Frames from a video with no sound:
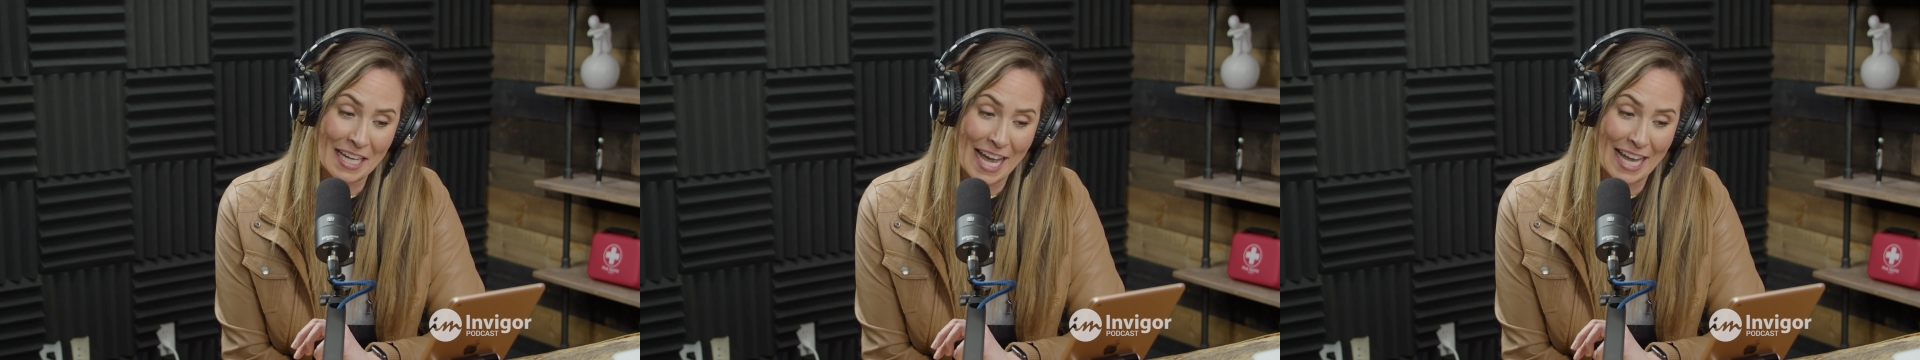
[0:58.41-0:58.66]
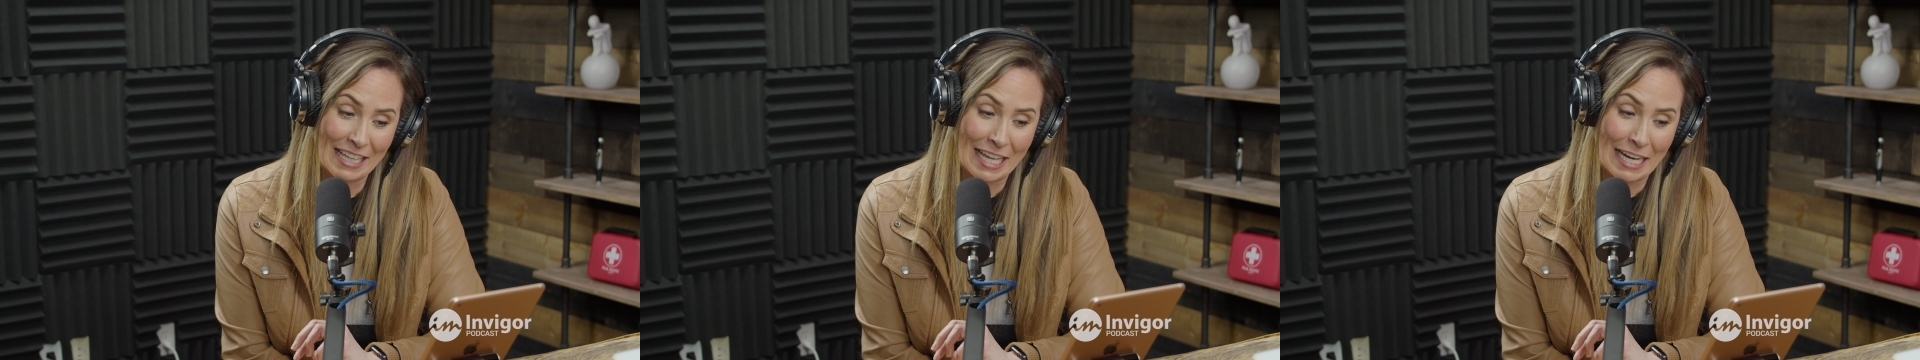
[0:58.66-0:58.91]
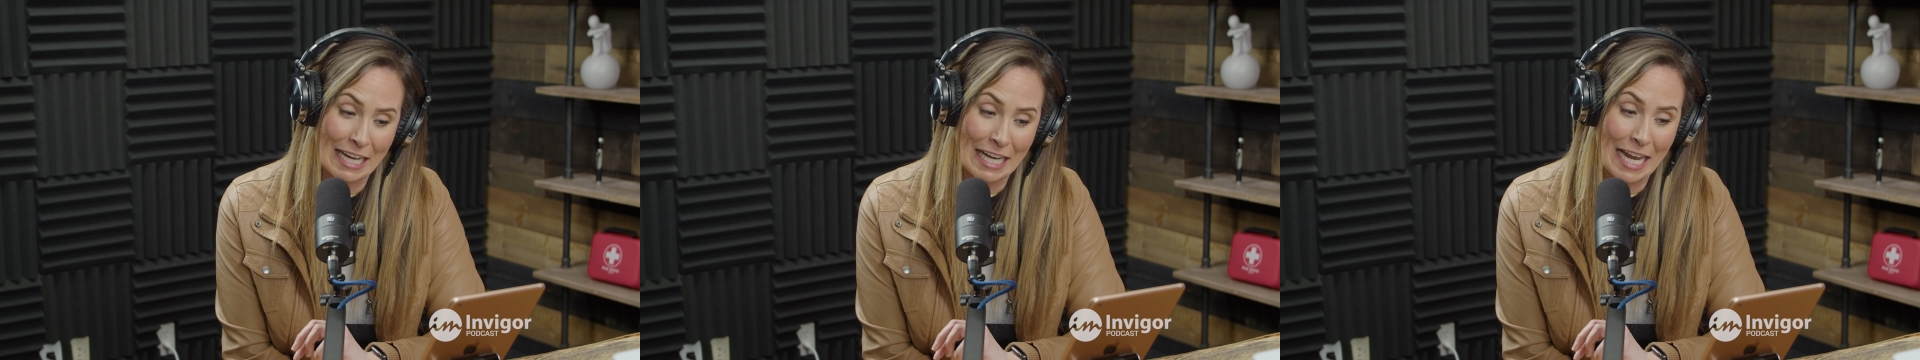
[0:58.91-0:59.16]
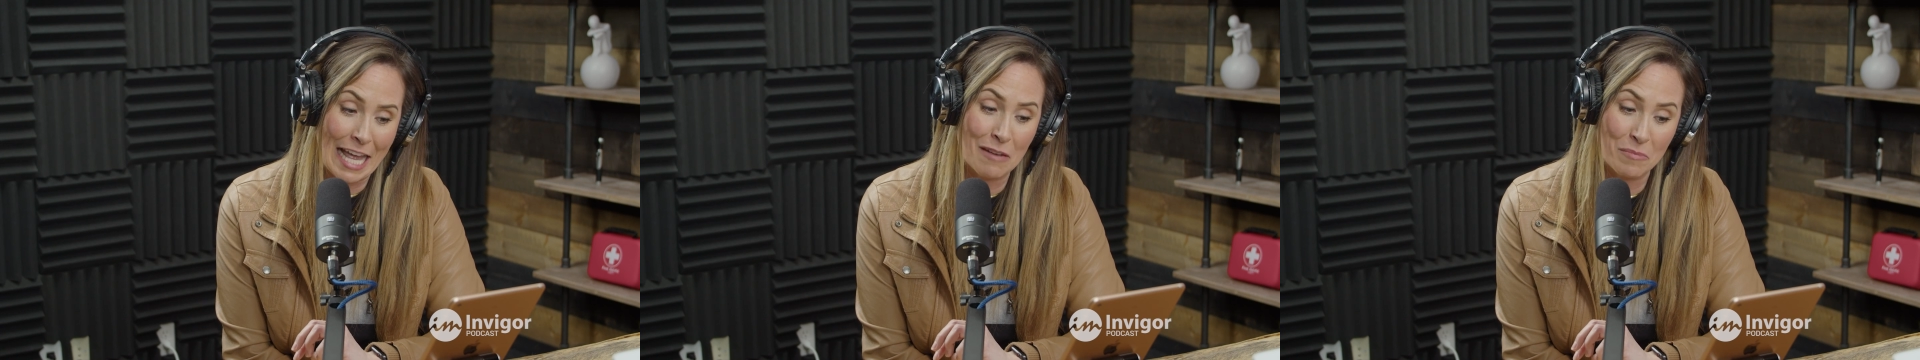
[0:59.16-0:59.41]
cat
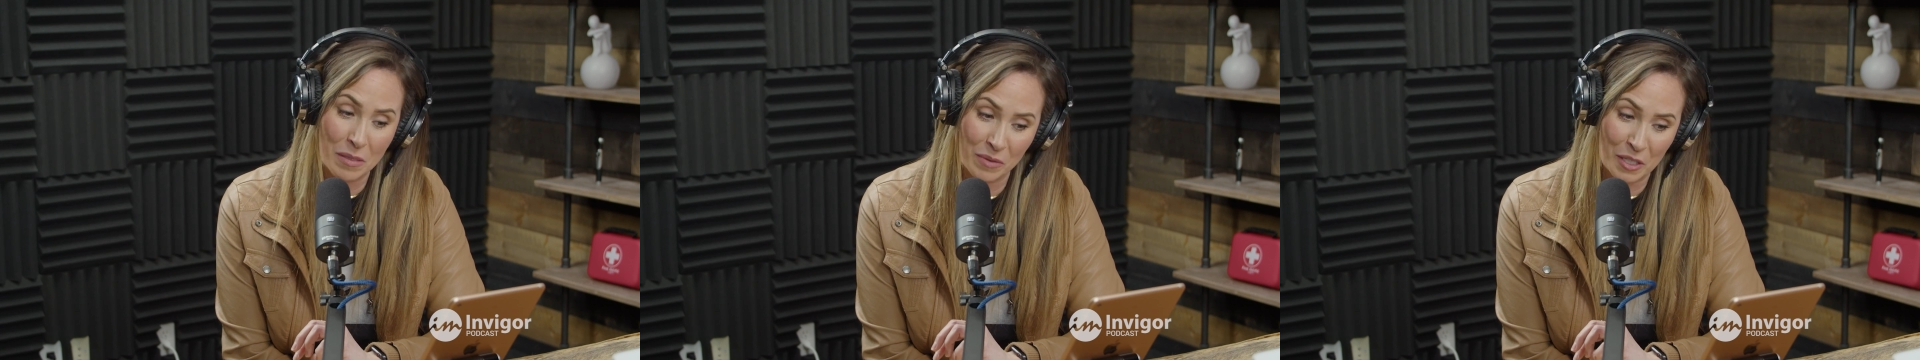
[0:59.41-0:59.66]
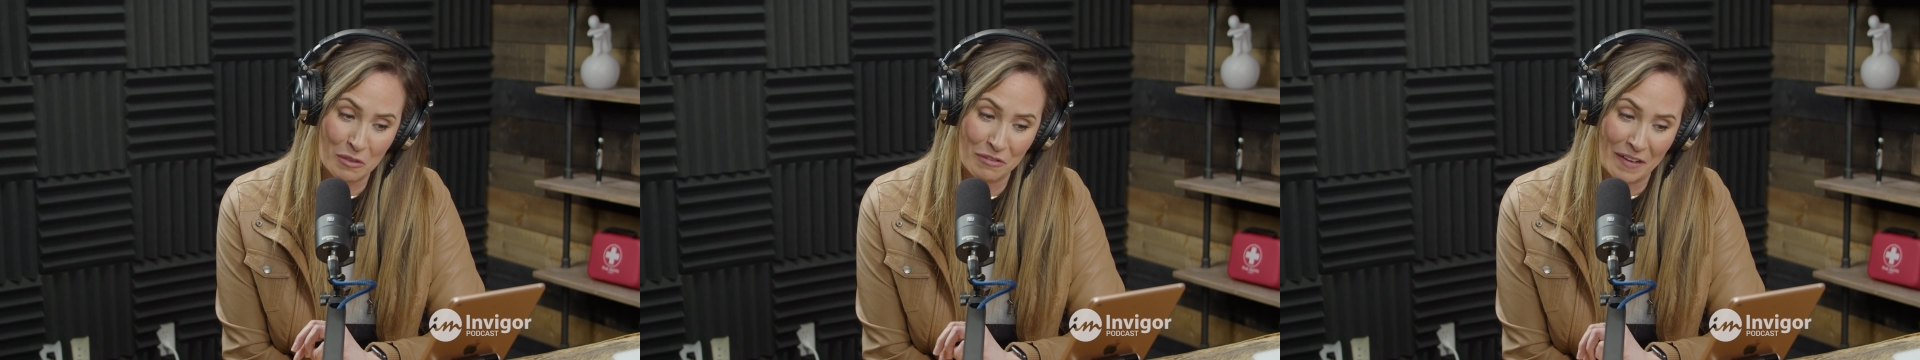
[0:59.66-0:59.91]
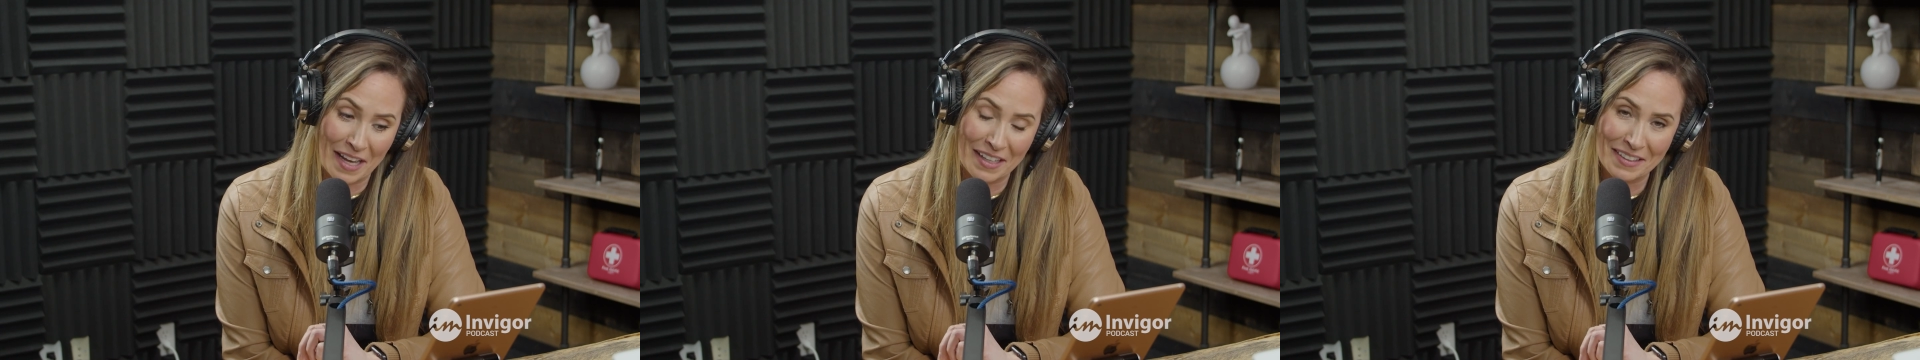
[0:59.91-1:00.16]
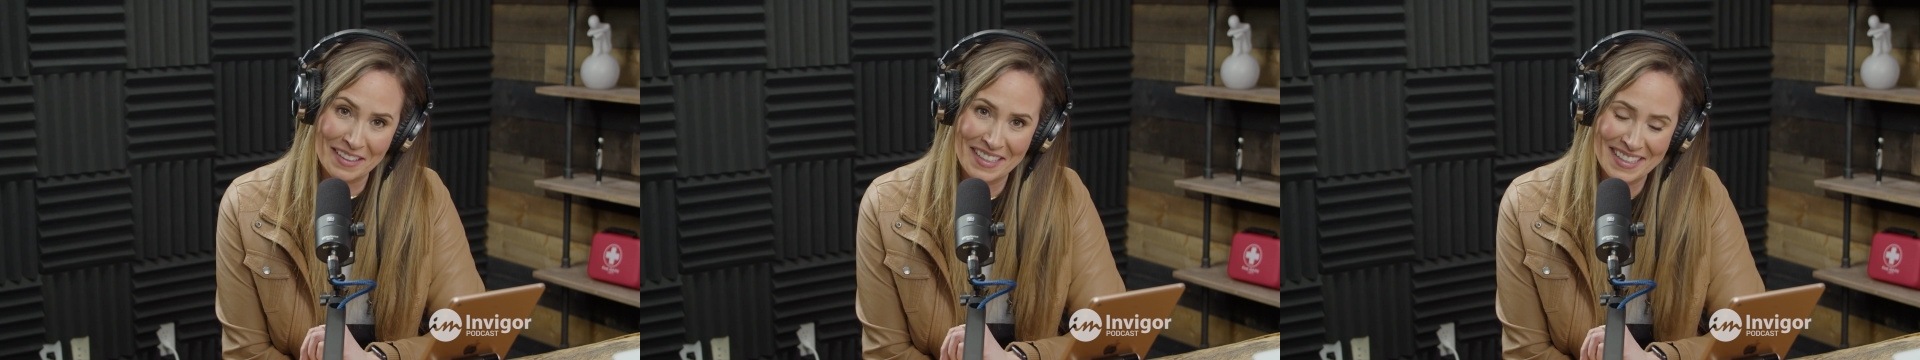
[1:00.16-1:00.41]
lady, and
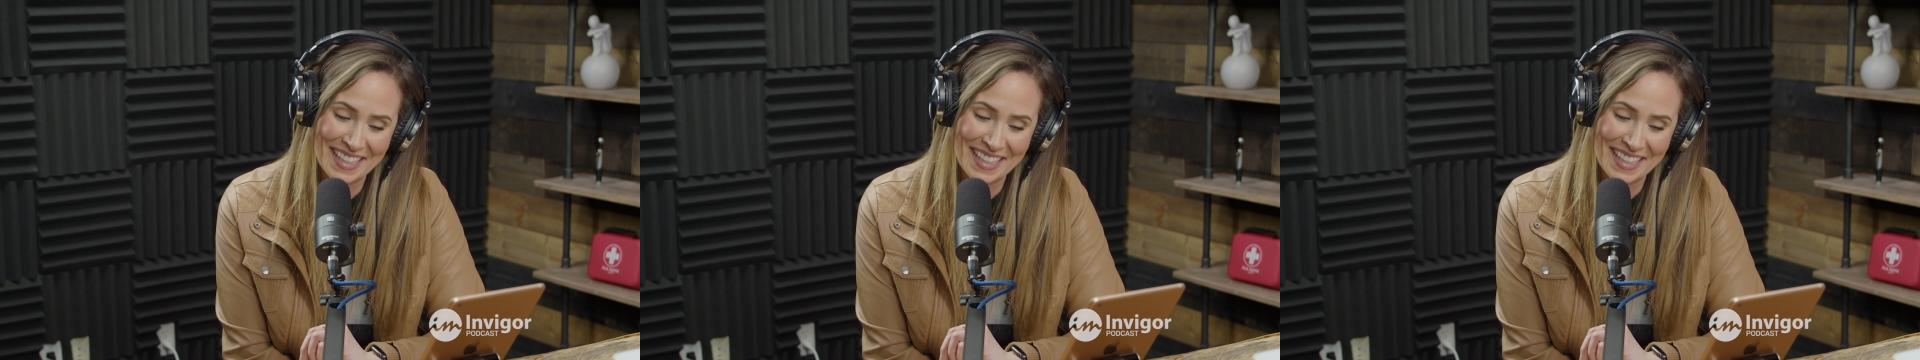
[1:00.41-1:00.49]
bibliophile.